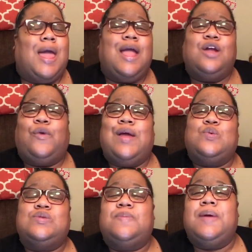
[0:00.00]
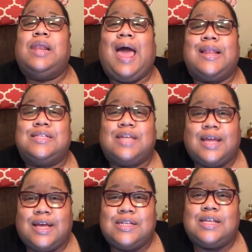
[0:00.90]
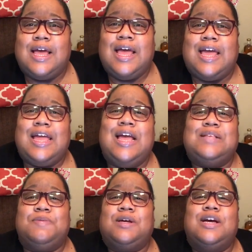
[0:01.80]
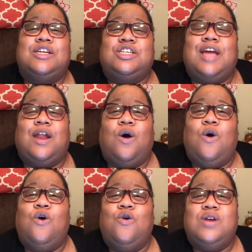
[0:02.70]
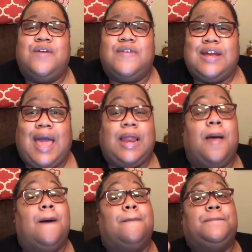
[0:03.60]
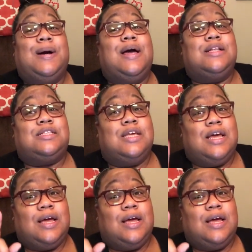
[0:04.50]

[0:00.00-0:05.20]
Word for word: and Grace was a bit lighter skinned. It's because she had a whole different daddy, but